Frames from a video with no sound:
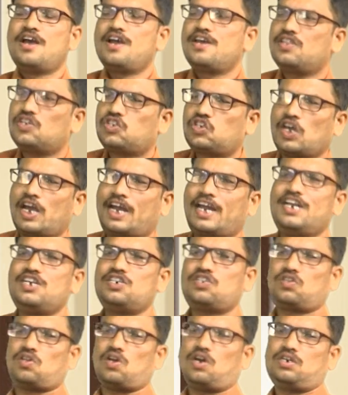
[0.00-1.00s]
In the second
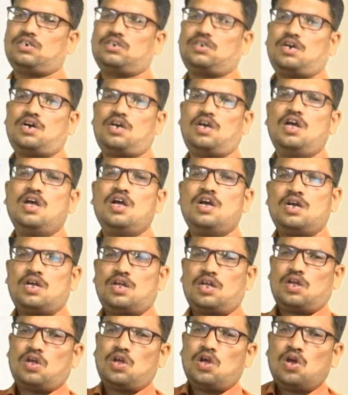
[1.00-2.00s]
stanza,
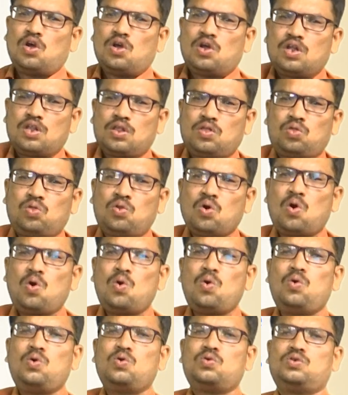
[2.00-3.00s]

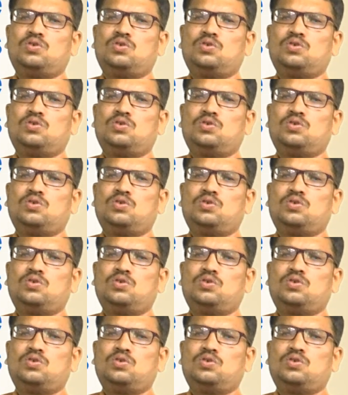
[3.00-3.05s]
though